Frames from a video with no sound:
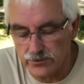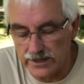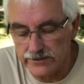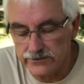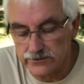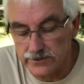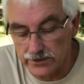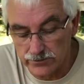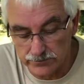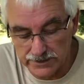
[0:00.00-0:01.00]
red, so
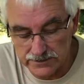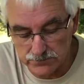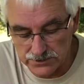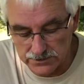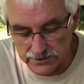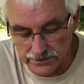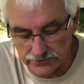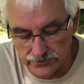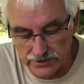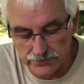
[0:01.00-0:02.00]
that one might be kind
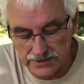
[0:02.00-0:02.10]
of ripe.